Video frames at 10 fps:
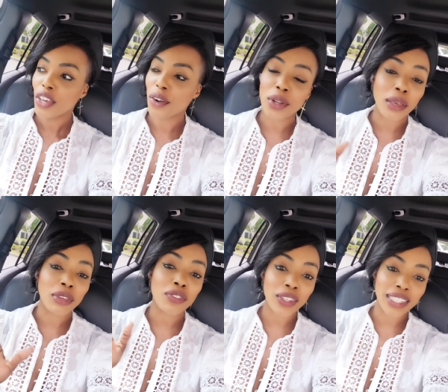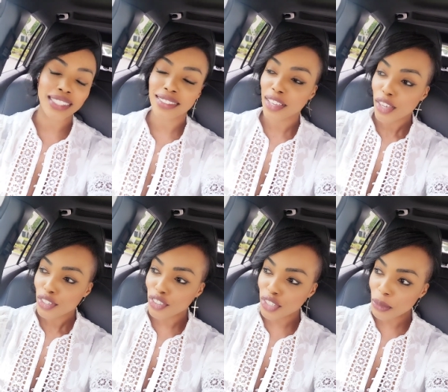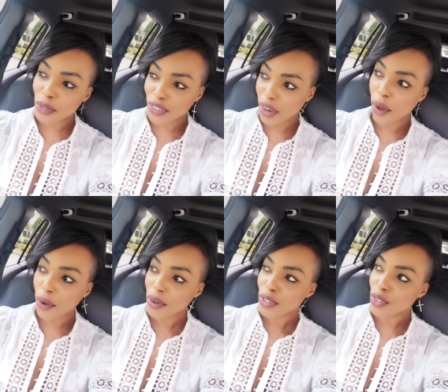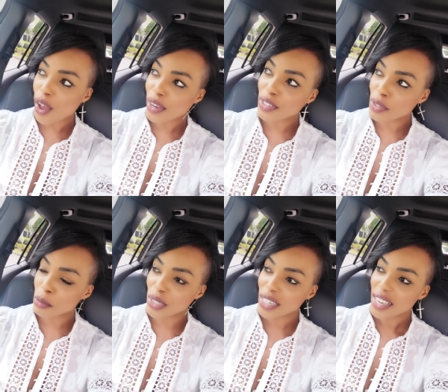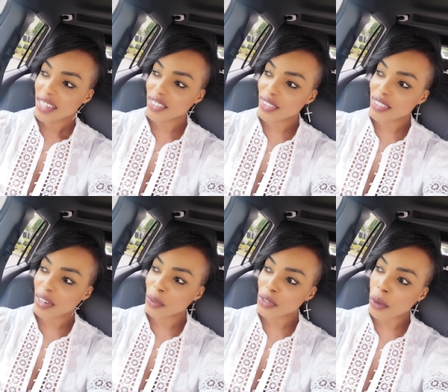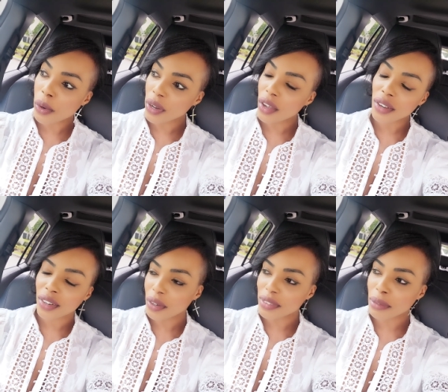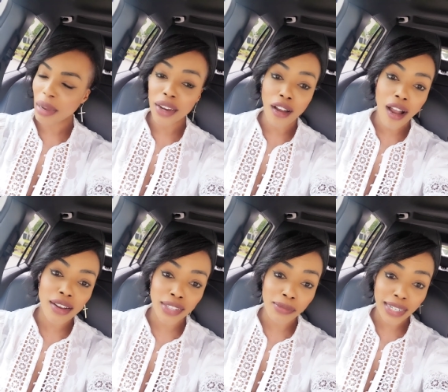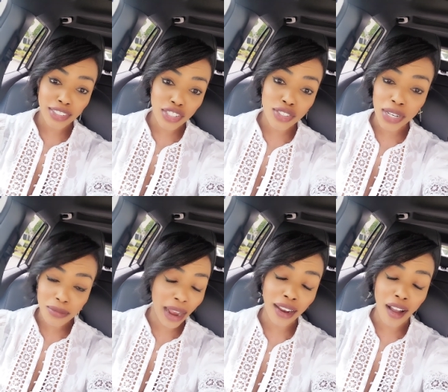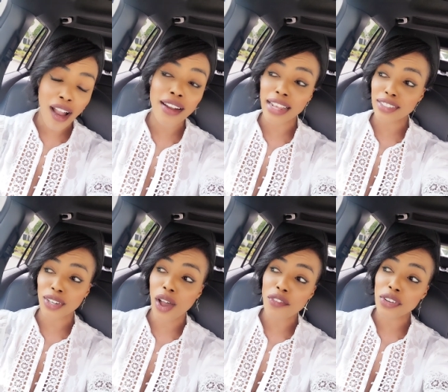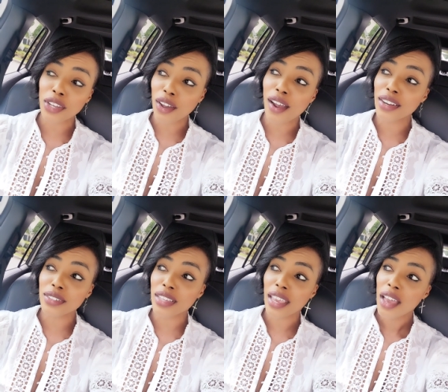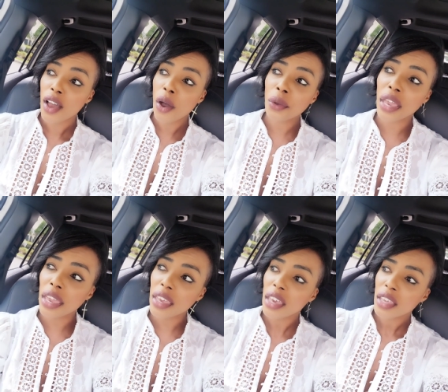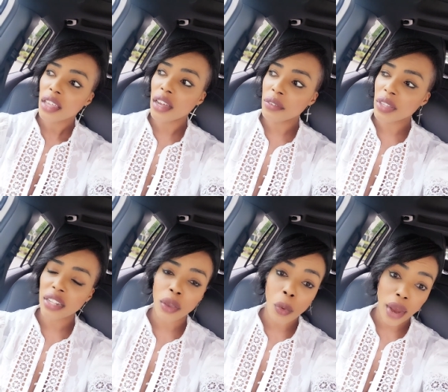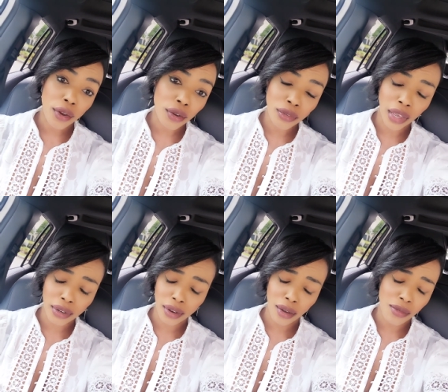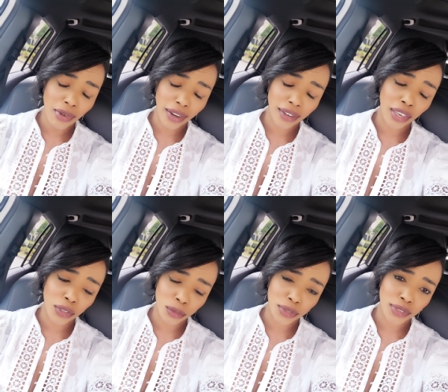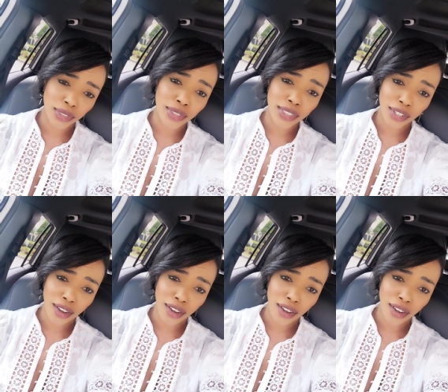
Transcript: Her name is Venice. She was there talking to me, and she was like, "What's going on?" And I was like, "My car. Somebody just took my car. They took off with the car." And it was like, "Okay, um, did they wire?" It? I was like, "No, my keys was still in the